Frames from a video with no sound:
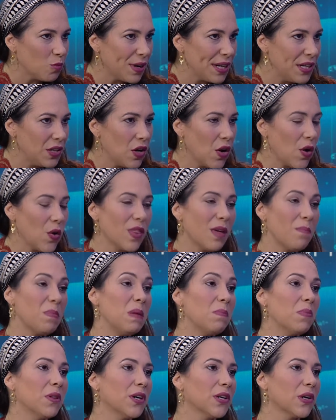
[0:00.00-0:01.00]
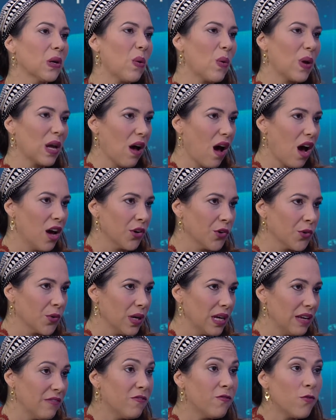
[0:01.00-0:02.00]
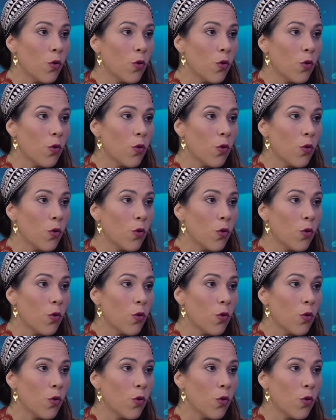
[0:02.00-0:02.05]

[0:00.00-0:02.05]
when you know that people are going hungry.